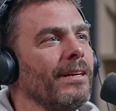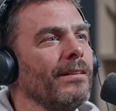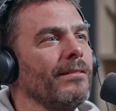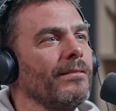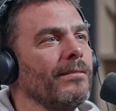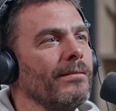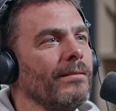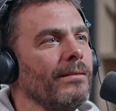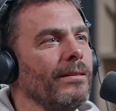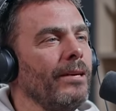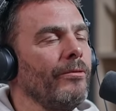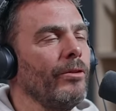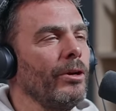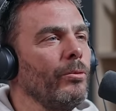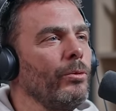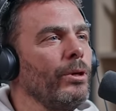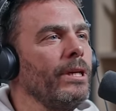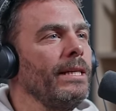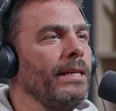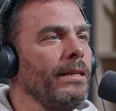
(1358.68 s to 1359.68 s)
That's if I
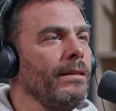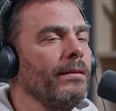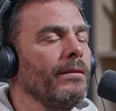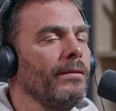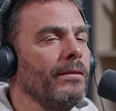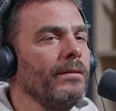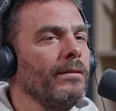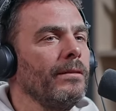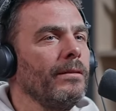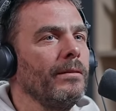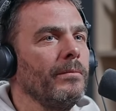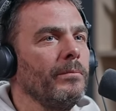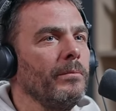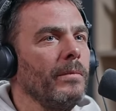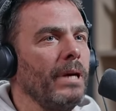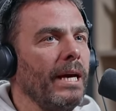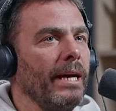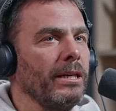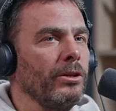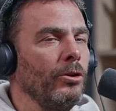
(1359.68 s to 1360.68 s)
really
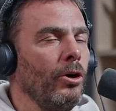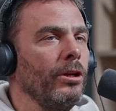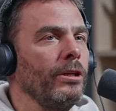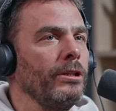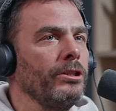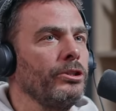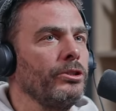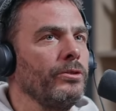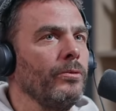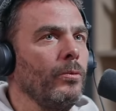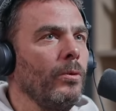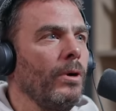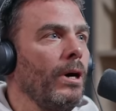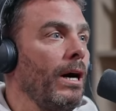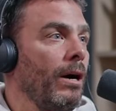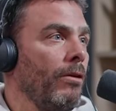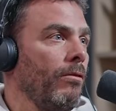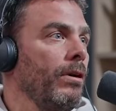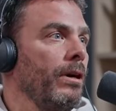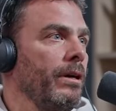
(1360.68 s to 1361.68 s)
acknowledge
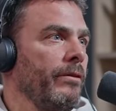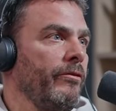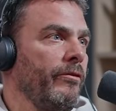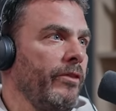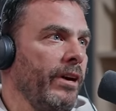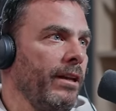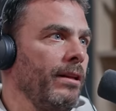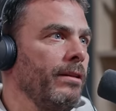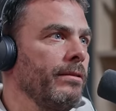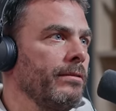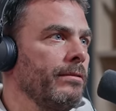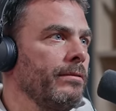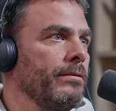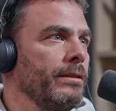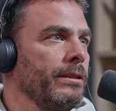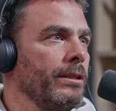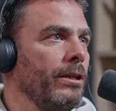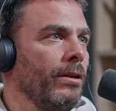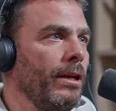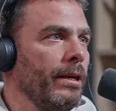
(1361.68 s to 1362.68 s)
how I felt,
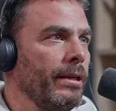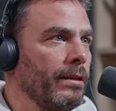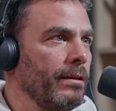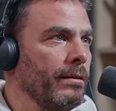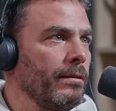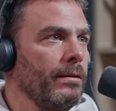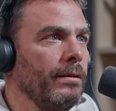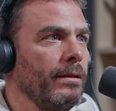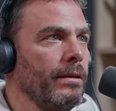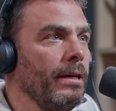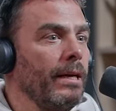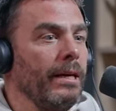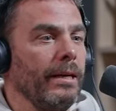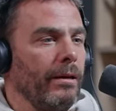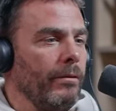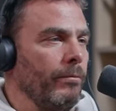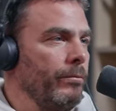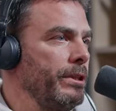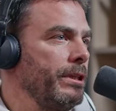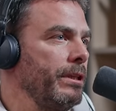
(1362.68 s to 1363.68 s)
you know, like
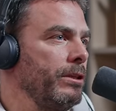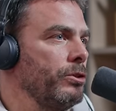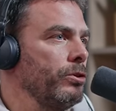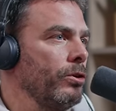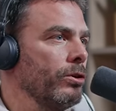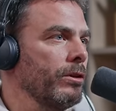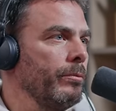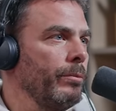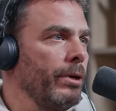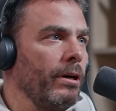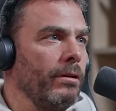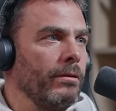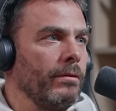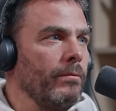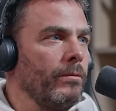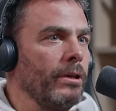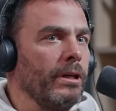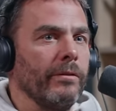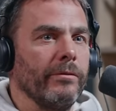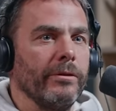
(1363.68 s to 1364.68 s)
we didn't talk
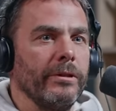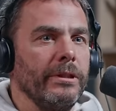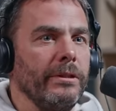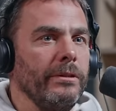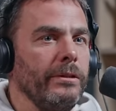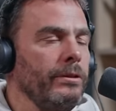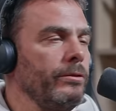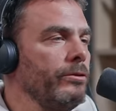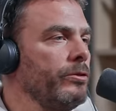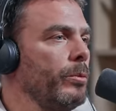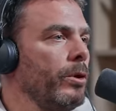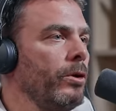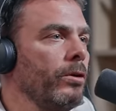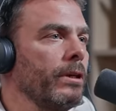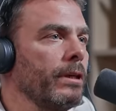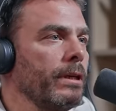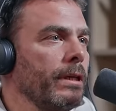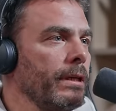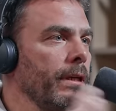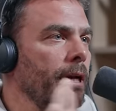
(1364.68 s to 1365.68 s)
about whatever you, you
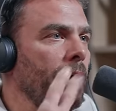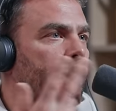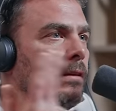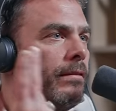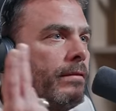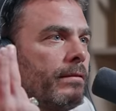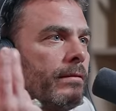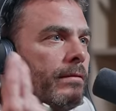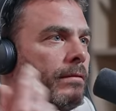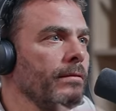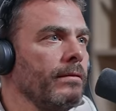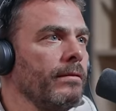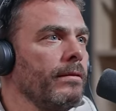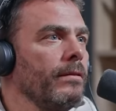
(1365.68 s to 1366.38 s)
smoke a nice